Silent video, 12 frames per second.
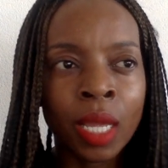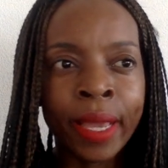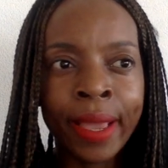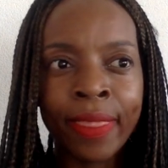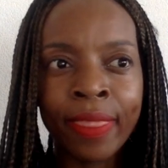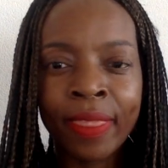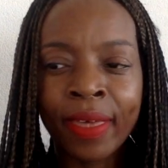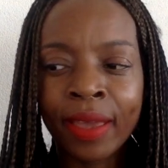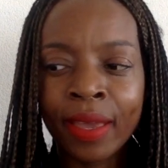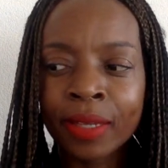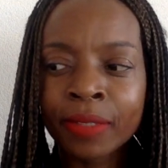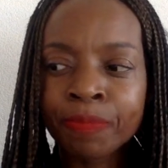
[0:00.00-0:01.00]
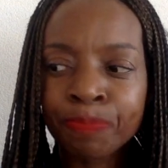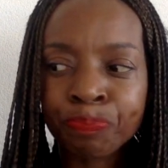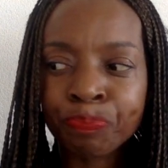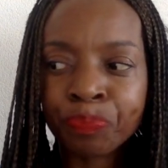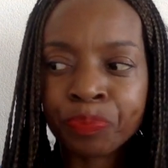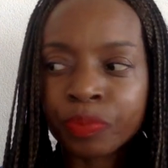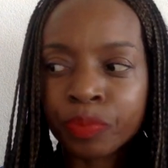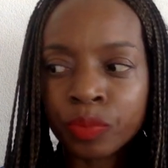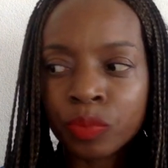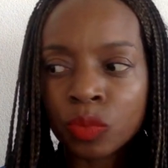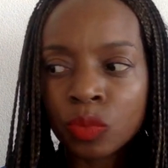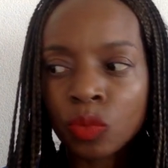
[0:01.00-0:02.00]
And then
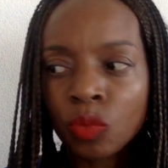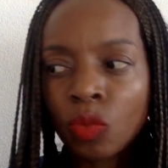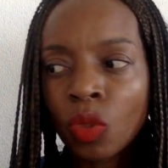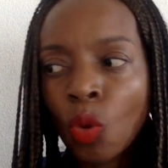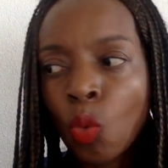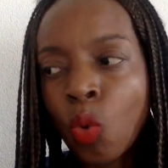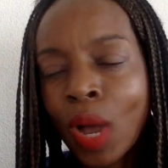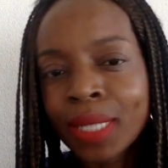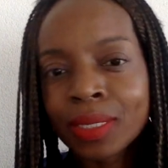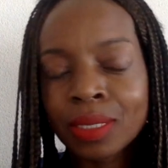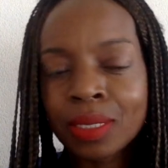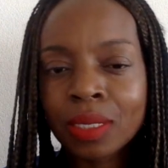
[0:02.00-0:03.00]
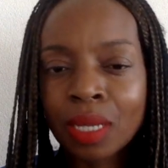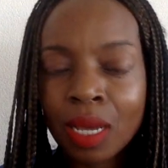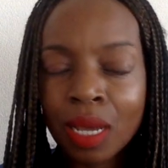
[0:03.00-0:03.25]
once,